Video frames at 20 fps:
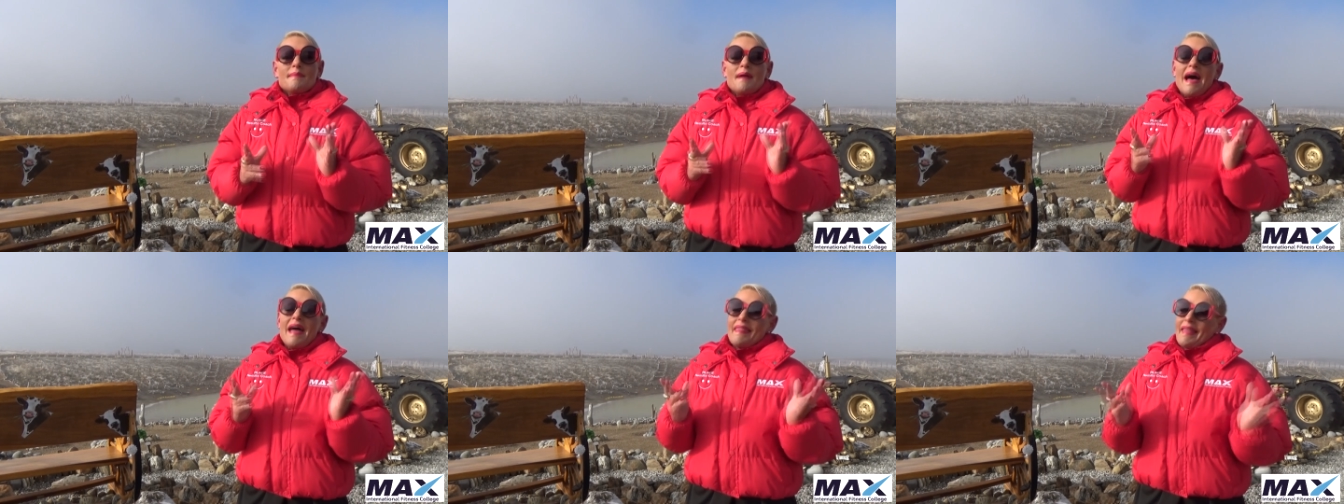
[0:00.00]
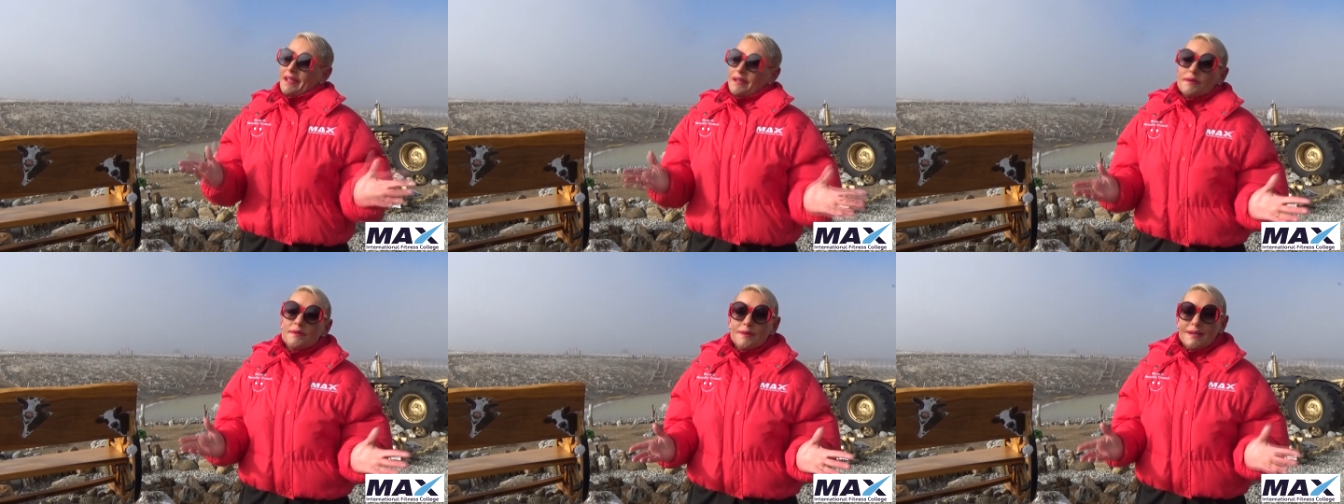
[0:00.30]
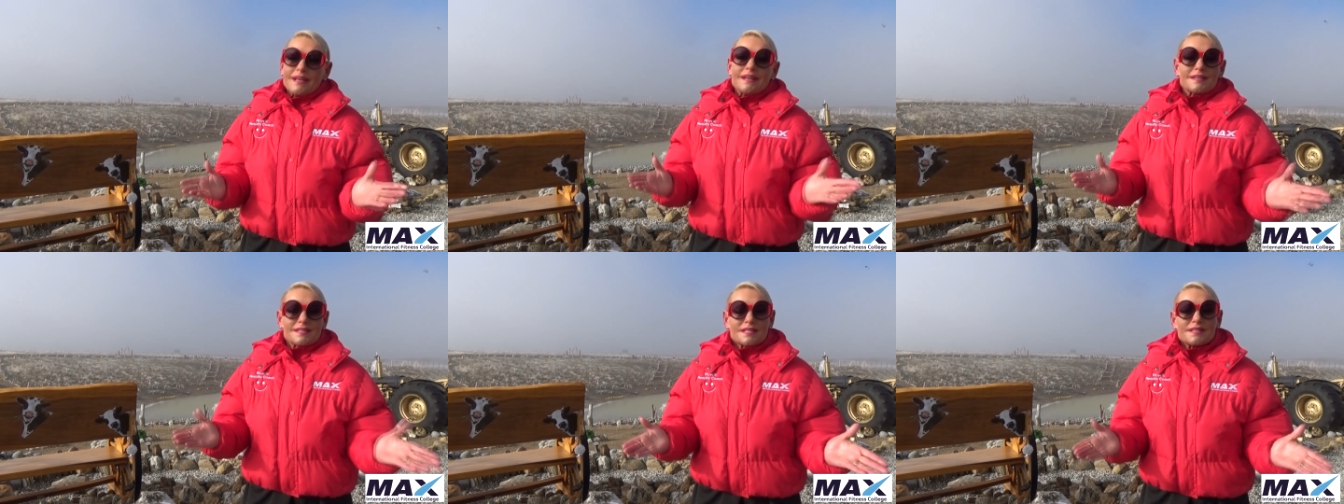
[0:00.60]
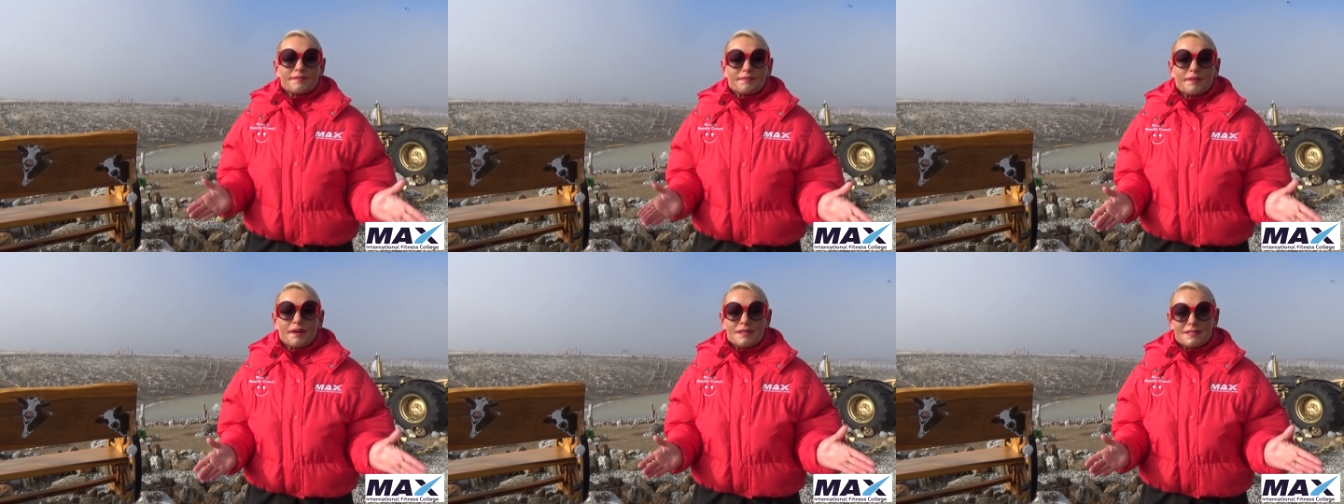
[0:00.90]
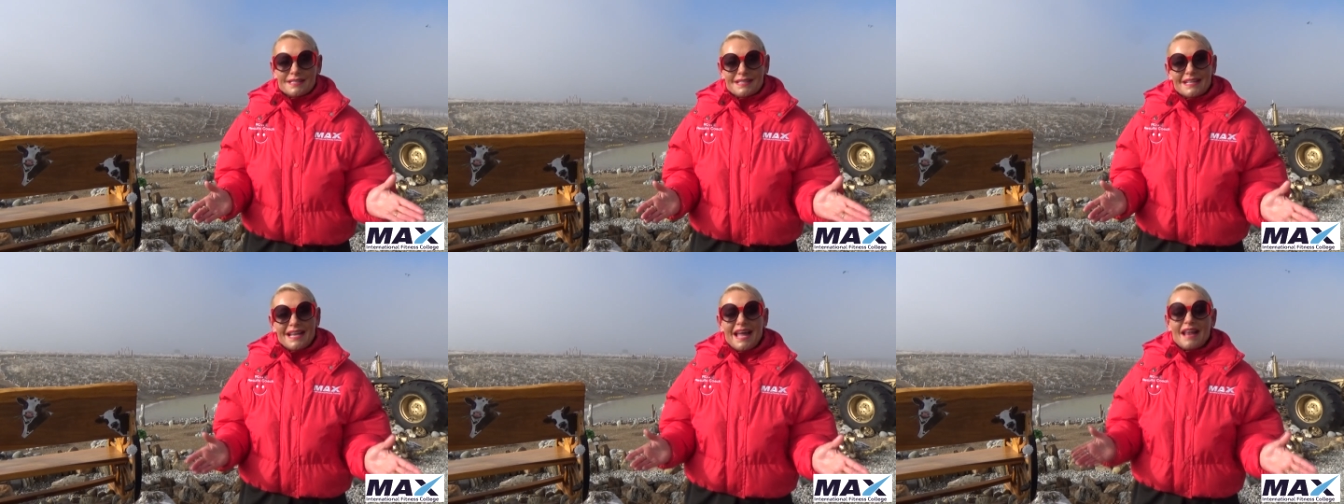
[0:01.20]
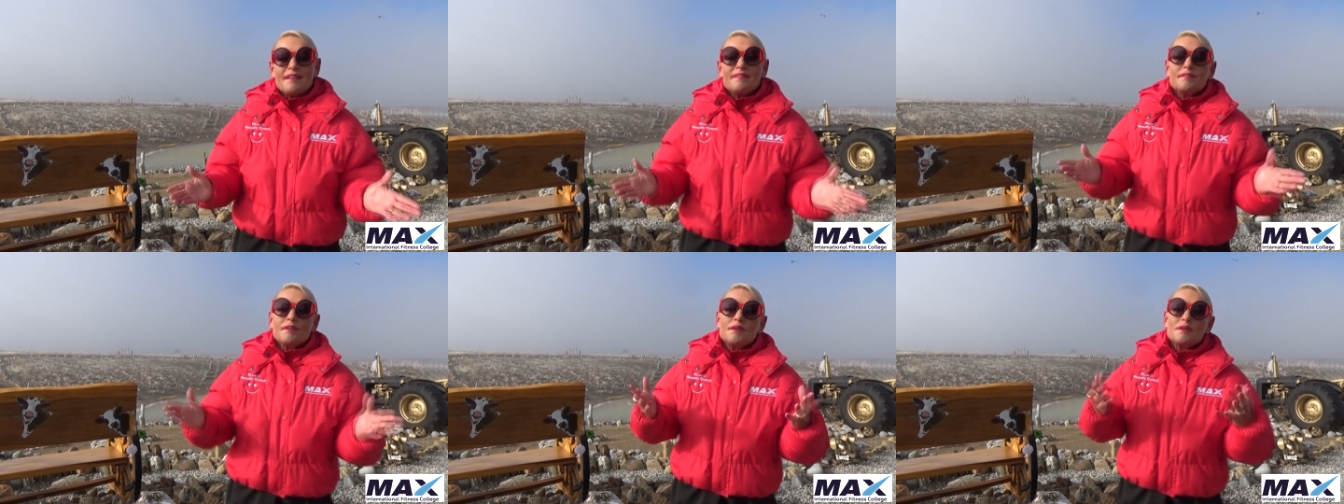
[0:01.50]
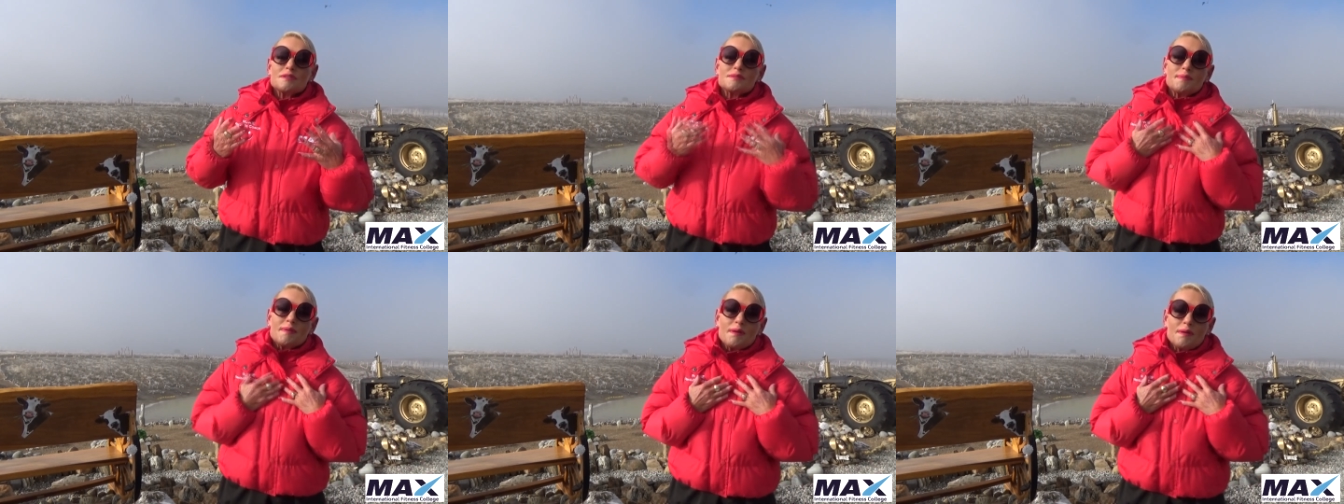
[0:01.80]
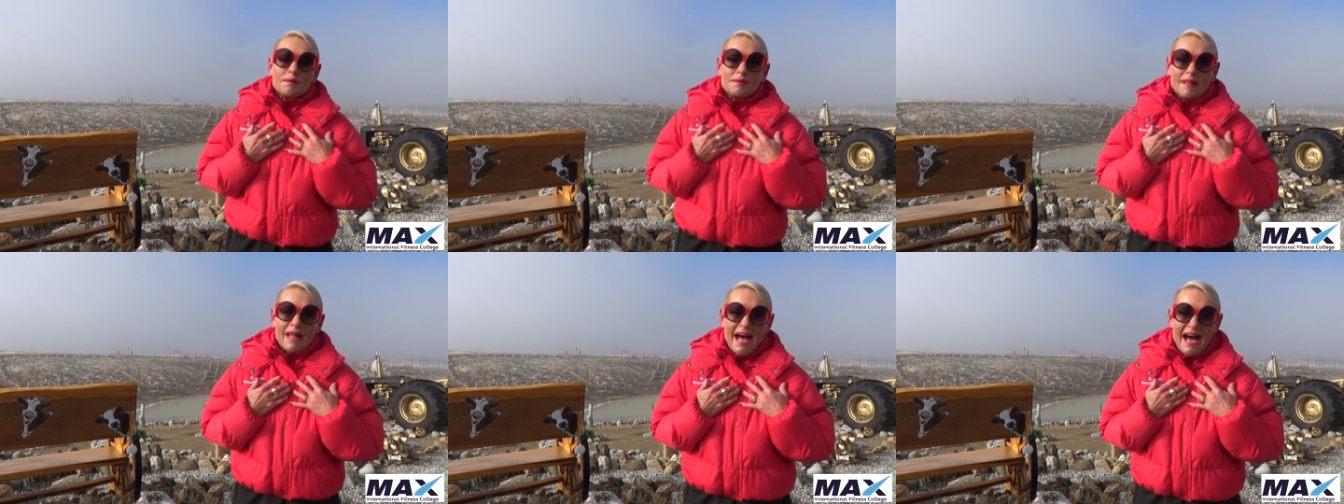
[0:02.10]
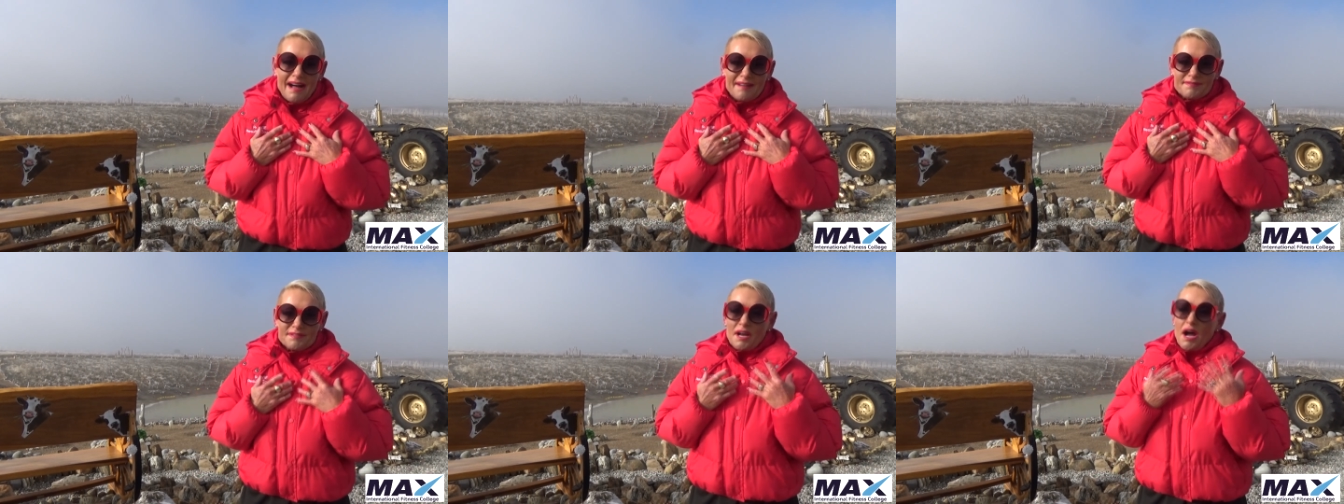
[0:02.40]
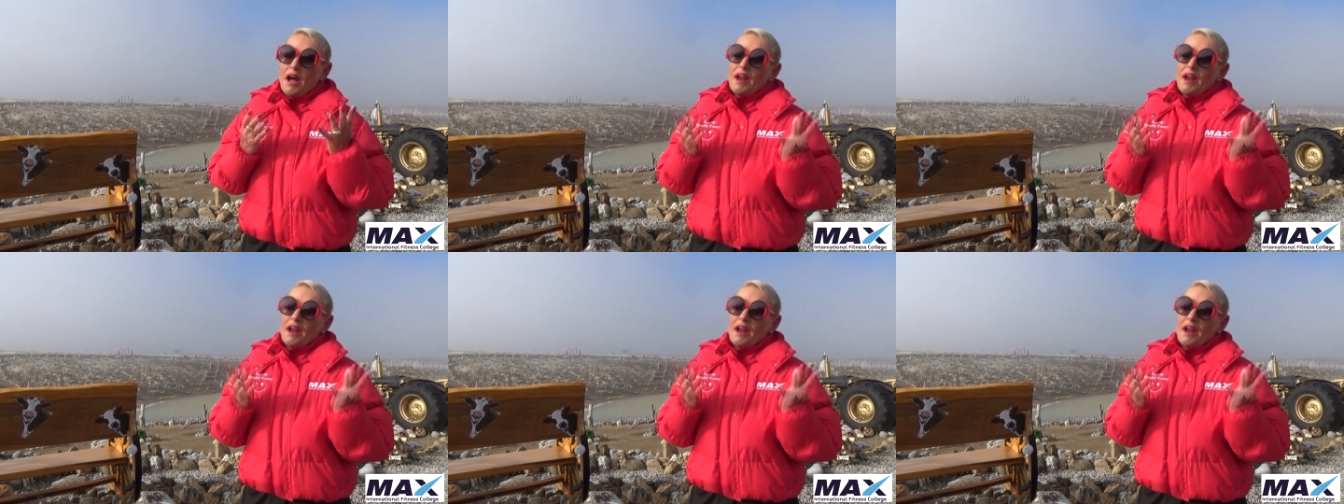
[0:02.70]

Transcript: and they couldn't because it's frozen. And of course, we all laughed.